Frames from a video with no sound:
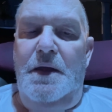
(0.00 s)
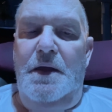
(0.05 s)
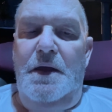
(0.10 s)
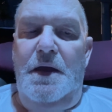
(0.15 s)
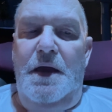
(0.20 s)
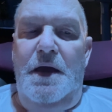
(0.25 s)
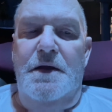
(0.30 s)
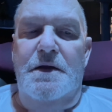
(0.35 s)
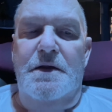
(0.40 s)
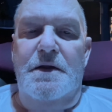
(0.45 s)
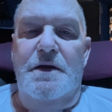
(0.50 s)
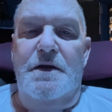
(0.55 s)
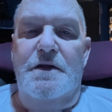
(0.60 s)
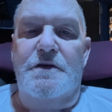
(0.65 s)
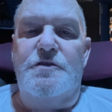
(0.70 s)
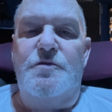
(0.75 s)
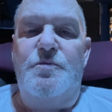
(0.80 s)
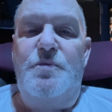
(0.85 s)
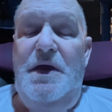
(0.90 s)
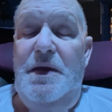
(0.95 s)
And it
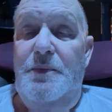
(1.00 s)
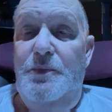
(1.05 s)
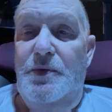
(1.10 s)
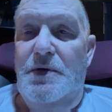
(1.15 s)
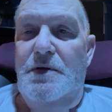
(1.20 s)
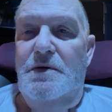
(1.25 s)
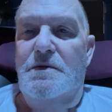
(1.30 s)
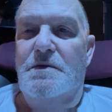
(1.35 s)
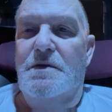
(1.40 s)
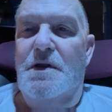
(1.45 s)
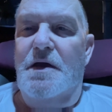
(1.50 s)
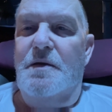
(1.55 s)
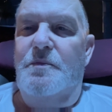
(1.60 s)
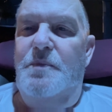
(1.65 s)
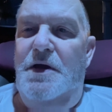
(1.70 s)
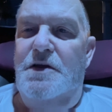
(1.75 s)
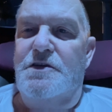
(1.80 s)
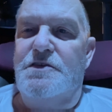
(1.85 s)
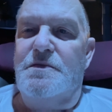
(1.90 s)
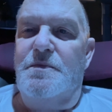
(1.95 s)
is people like
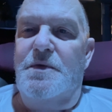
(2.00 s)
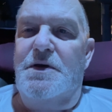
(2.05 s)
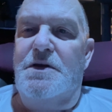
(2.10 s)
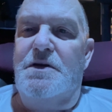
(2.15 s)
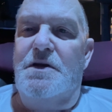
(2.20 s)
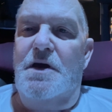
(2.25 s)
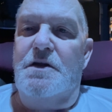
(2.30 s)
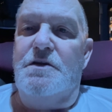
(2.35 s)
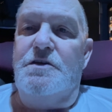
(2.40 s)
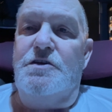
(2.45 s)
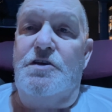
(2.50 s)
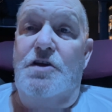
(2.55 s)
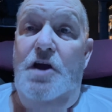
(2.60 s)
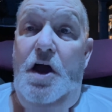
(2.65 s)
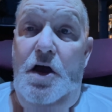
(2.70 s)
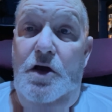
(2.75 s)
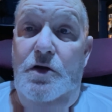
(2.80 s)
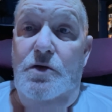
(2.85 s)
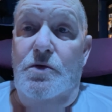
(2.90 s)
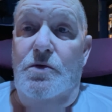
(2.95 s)
Benjamin
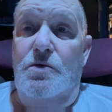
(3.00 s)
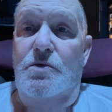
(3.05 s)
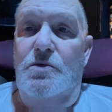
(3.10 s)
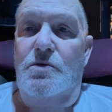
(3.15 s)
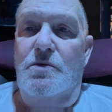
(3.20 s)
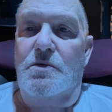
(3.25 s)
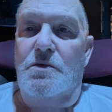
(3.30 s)
Netanyahu